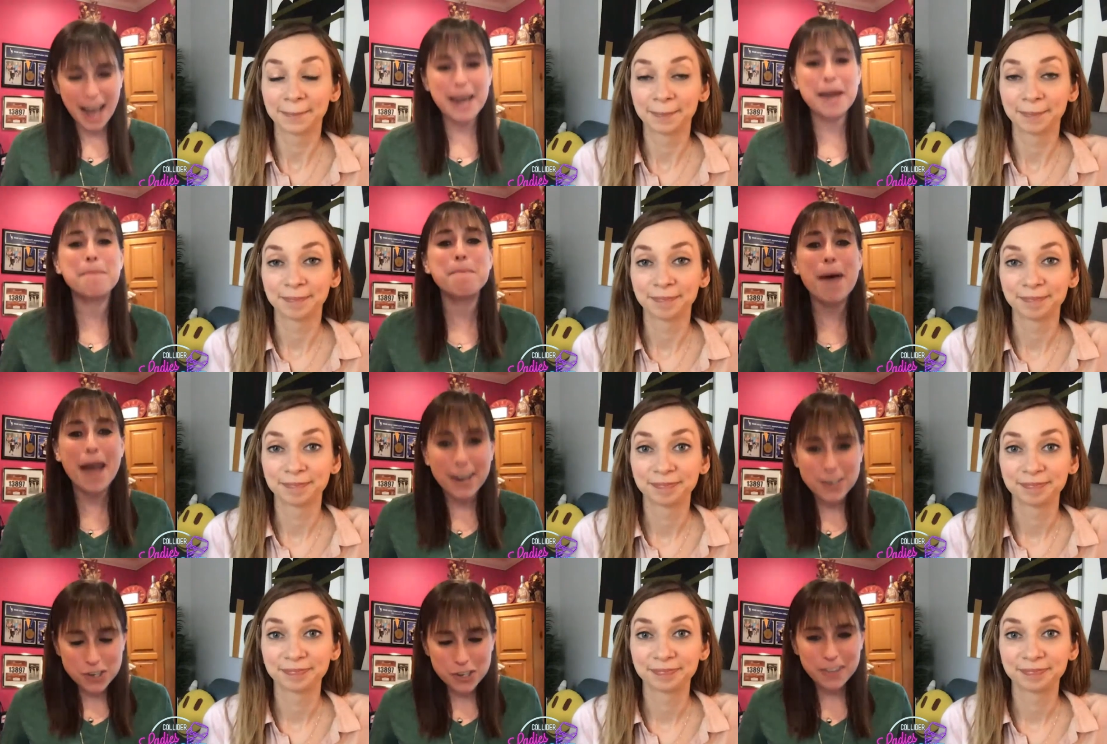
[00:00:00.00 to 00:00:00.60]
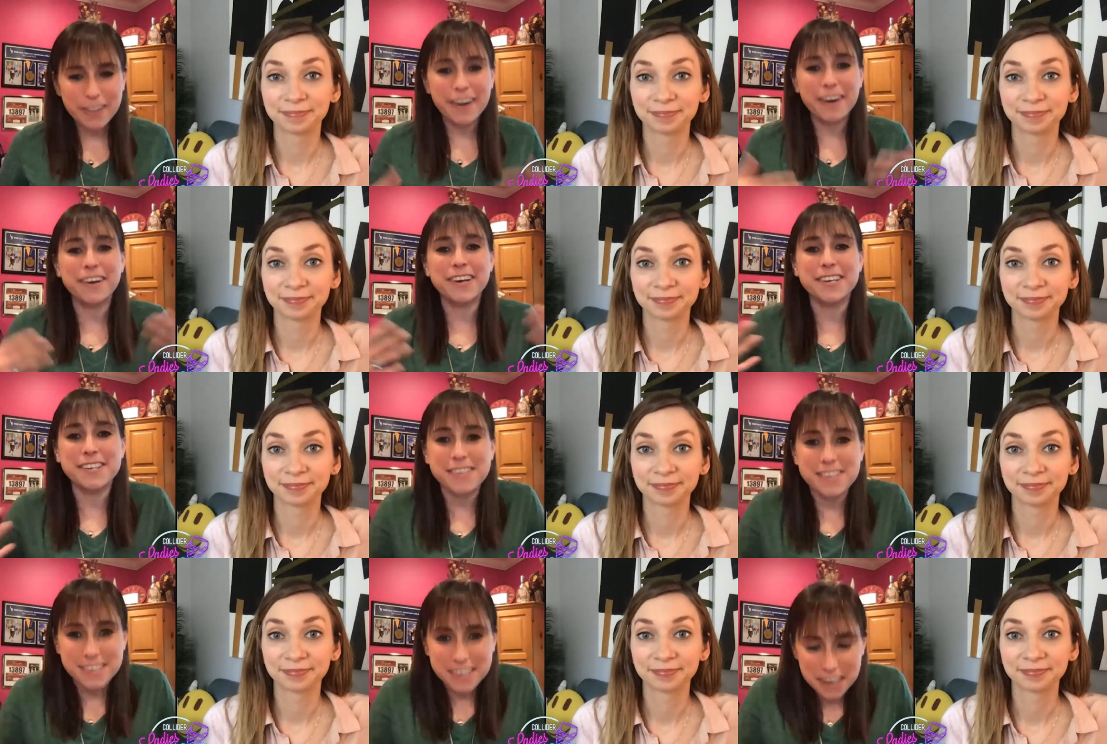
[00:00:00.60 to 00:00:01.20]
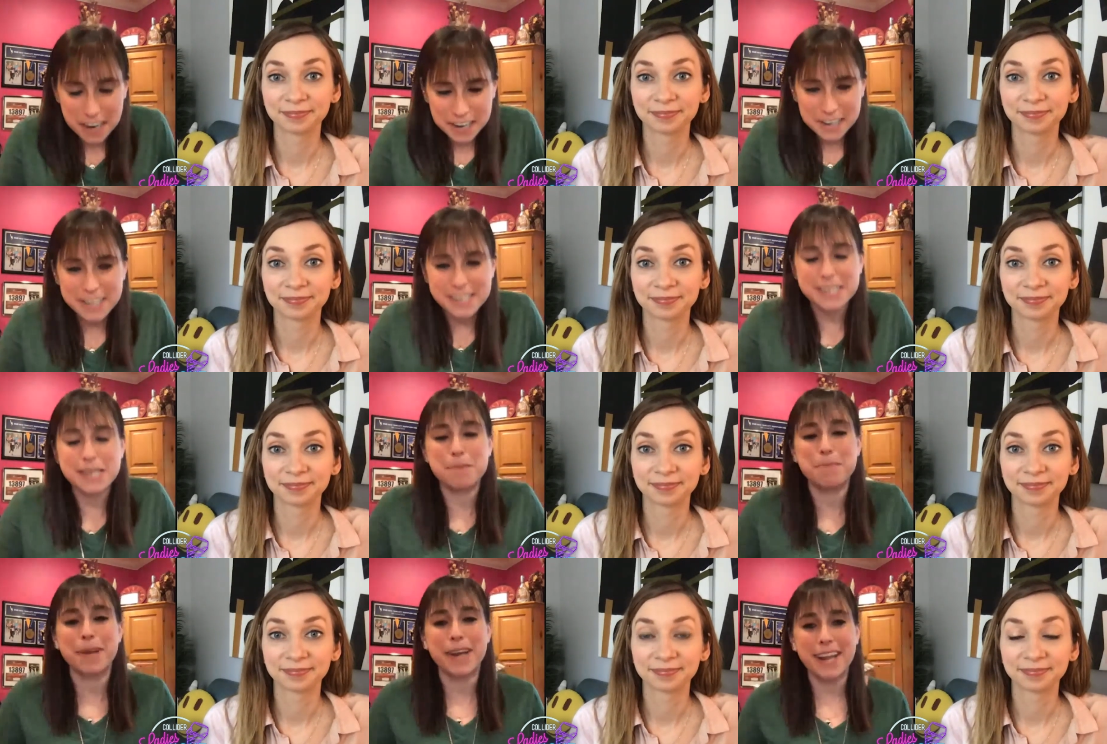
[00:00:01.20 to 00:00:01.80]
Speaker 1: I imagine there is an
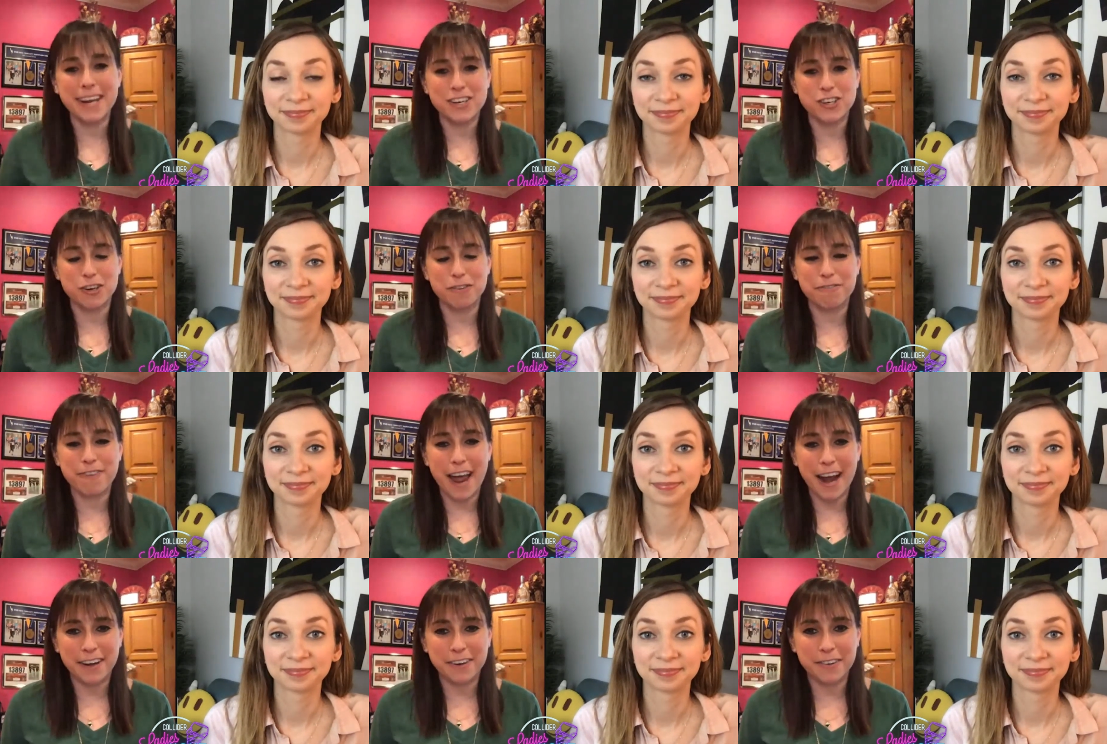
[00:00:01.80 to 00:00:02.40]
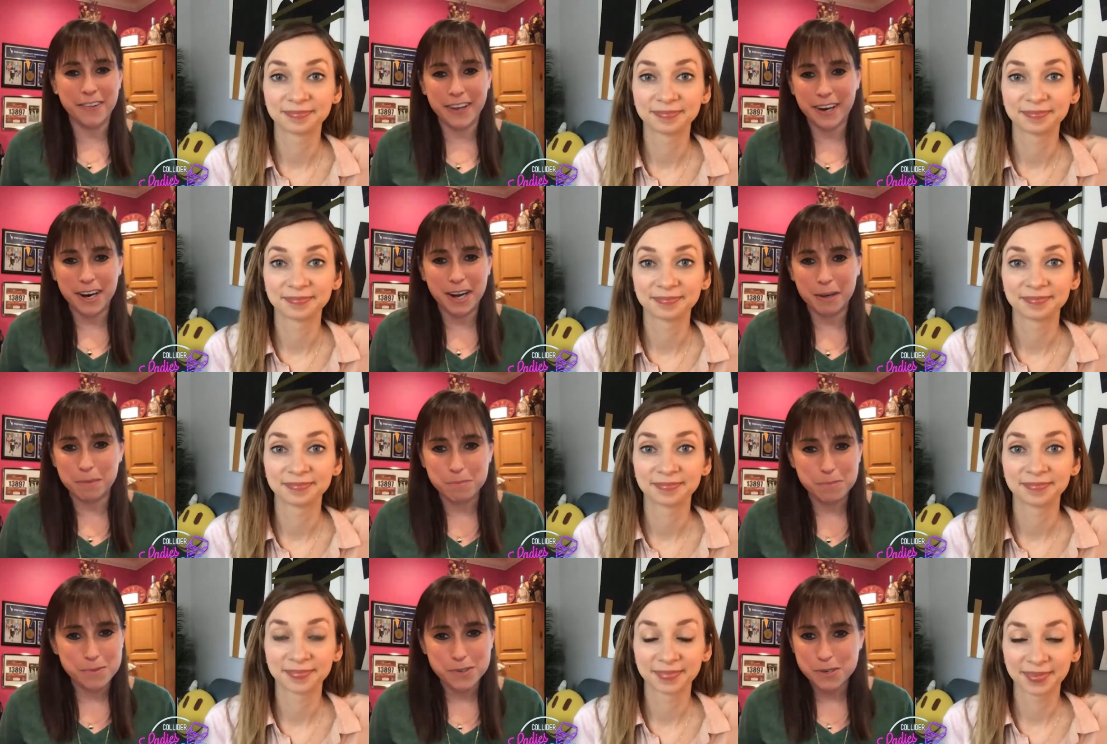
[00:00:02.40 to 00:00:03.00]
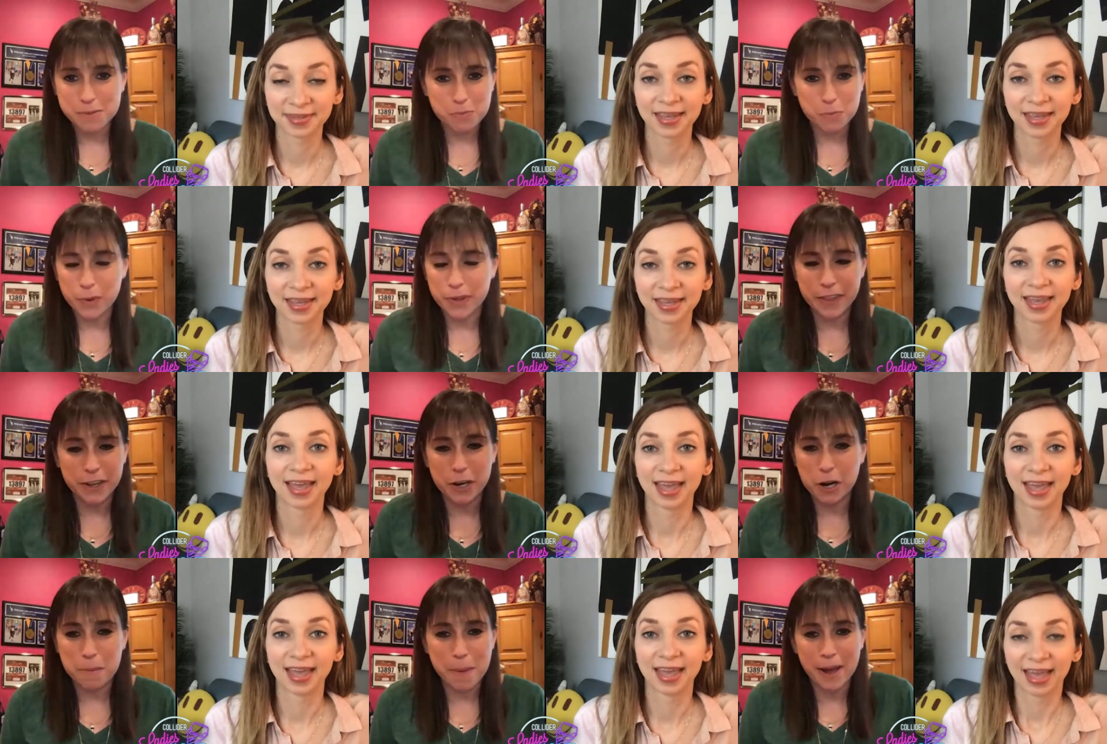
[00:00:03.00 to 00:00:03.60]
intimidation factor that comes
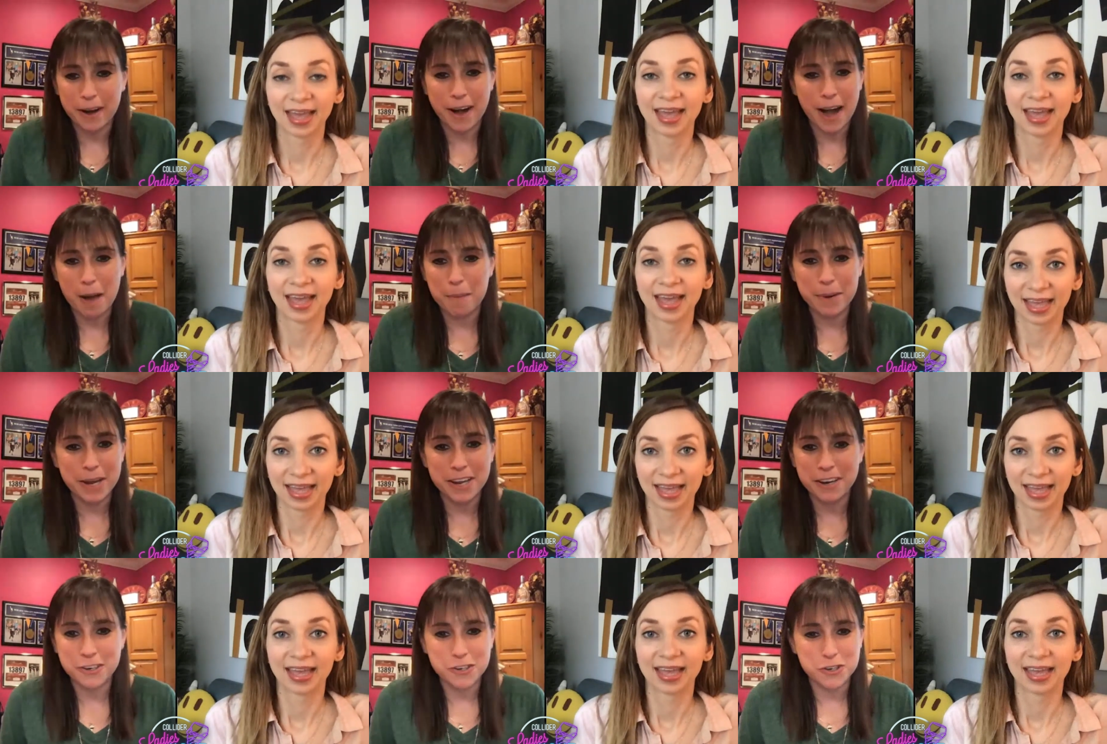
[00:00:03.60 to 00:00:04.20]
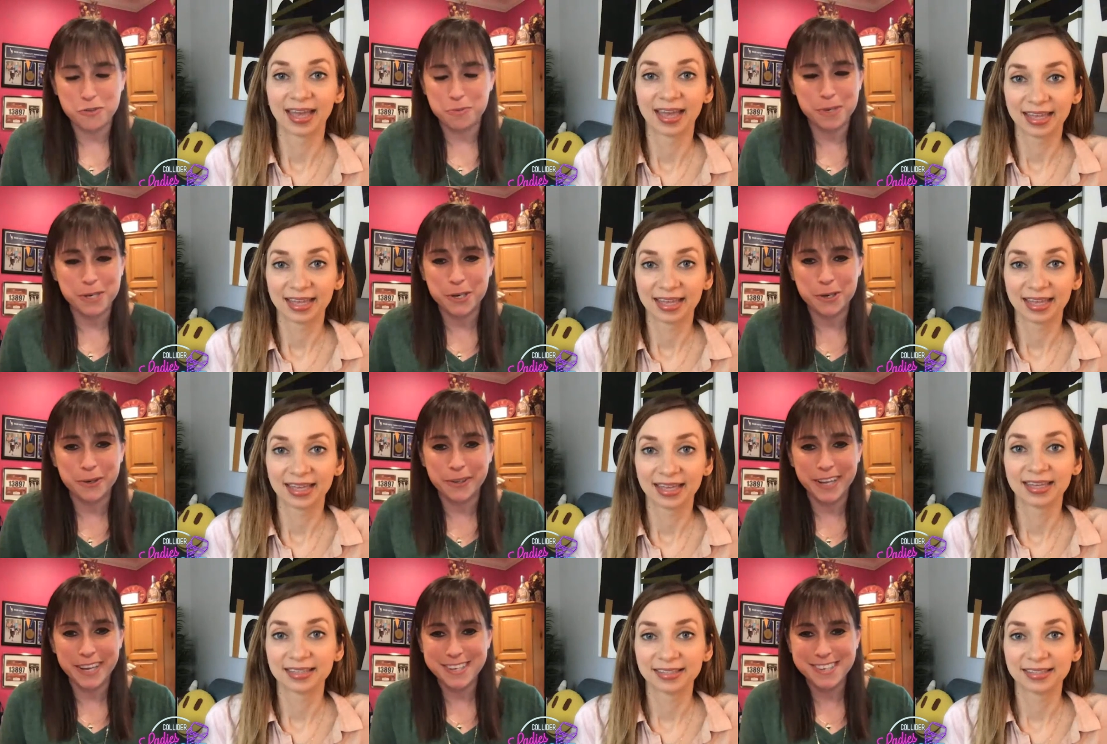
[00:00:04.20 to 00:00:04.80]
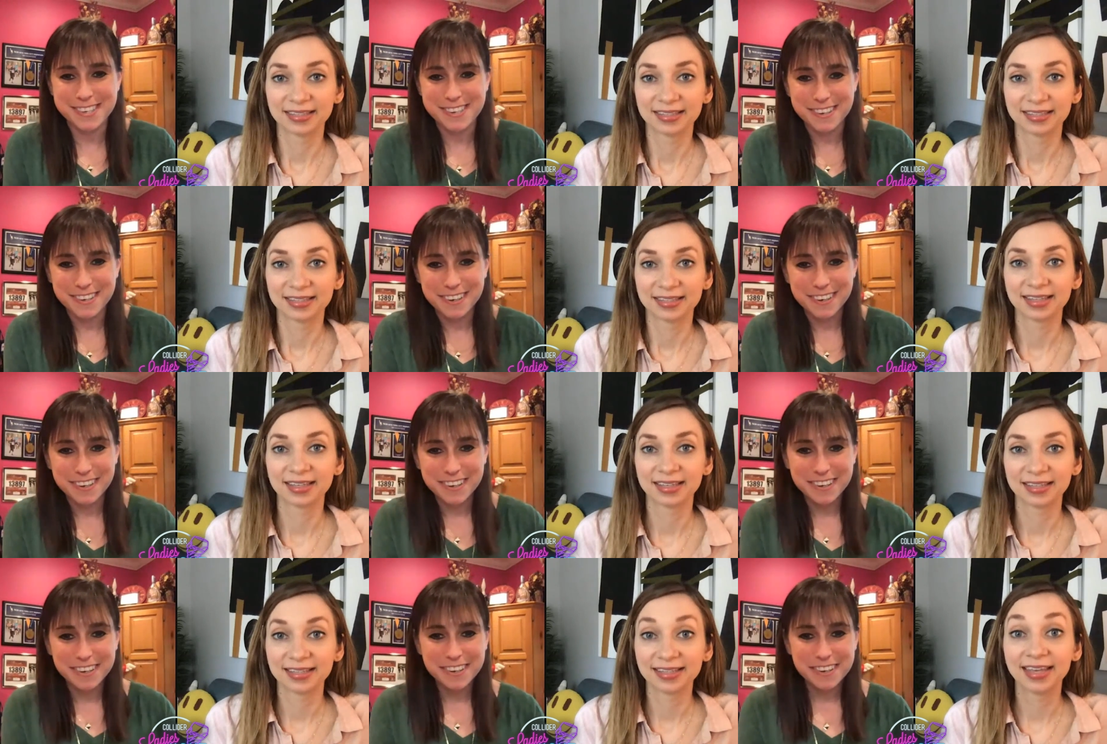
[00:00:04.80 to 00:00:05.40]
with it, no matter how many years you've been doing this.
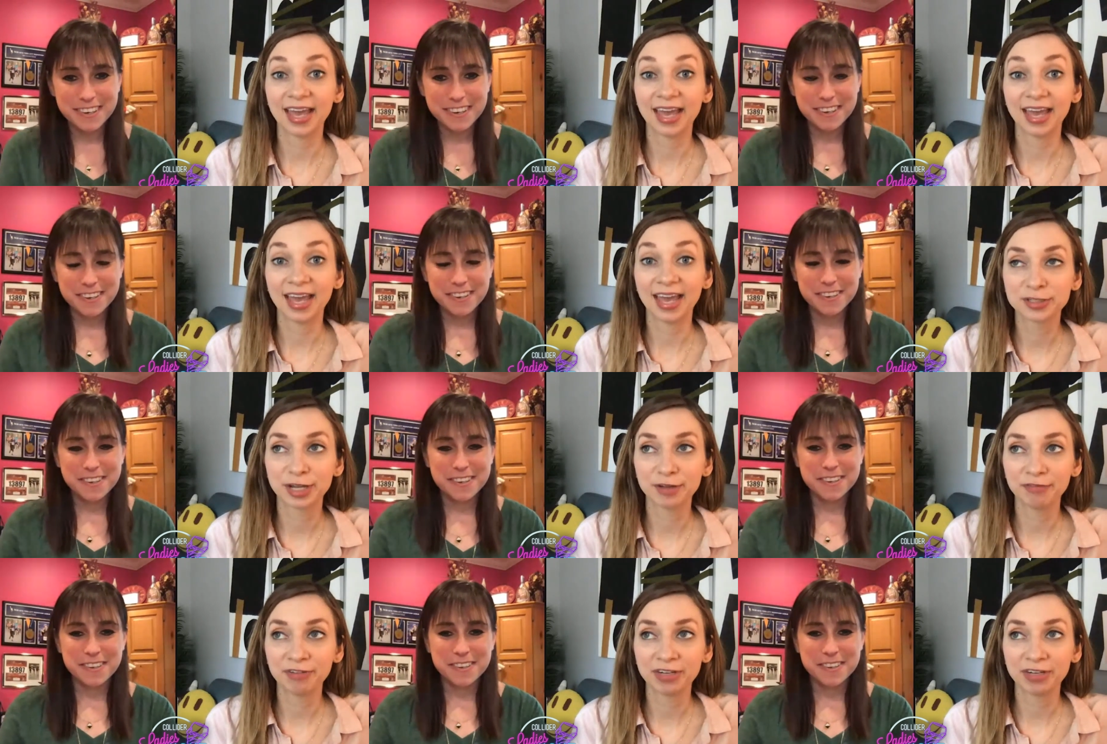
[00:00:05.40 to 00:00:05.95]
Yeah, there